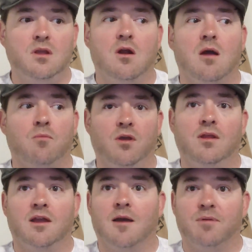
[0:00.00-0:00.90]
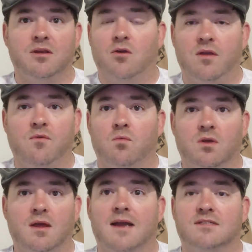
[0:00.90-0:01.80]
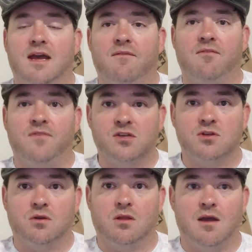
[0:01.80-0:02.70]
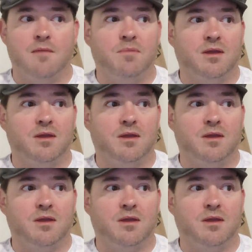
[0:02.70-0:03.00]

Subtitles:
I'm reeling up and don't even realize I have a fish on the line